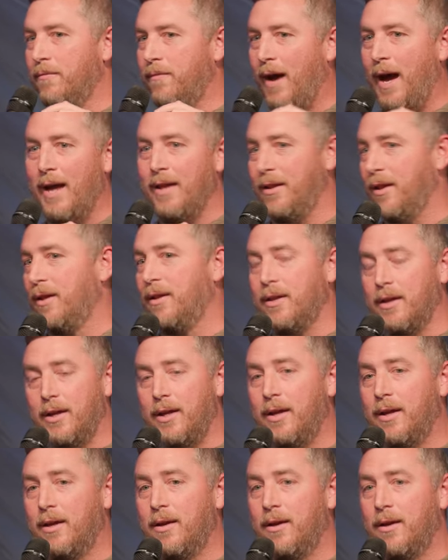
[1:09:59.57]
violently
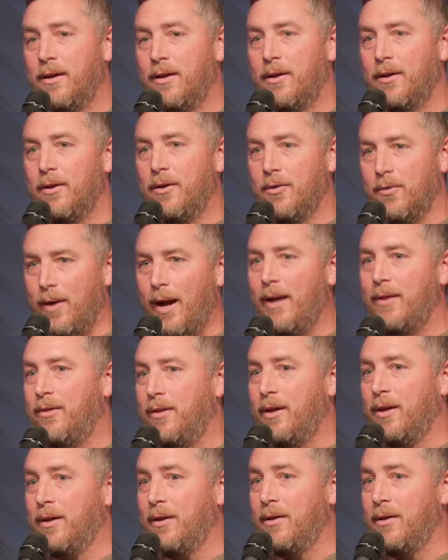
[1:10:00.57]
right then.